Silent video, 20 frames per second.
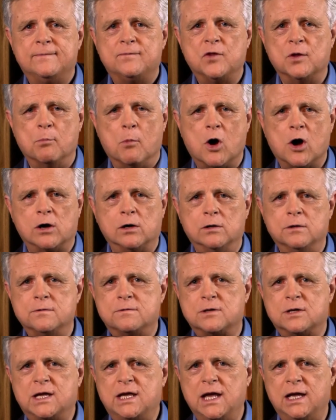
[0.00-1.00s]
The Martin
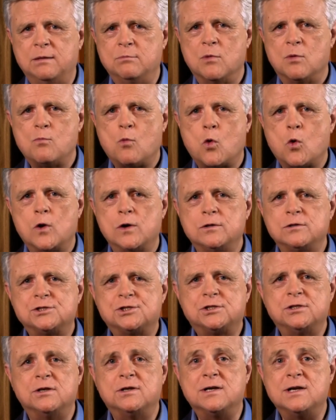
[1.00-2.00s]
Luther King Memorial
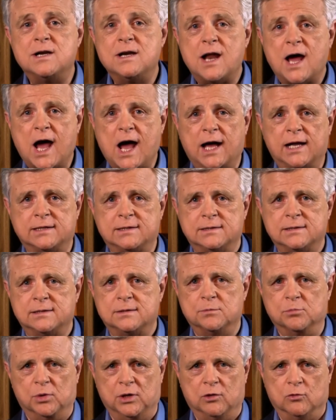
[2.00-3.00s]
should not
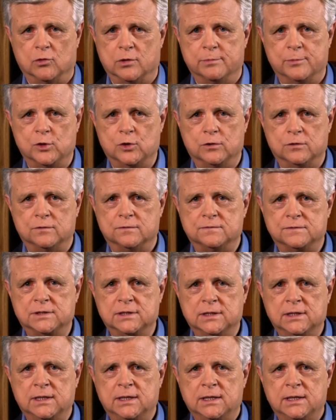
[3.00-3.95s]
be removed,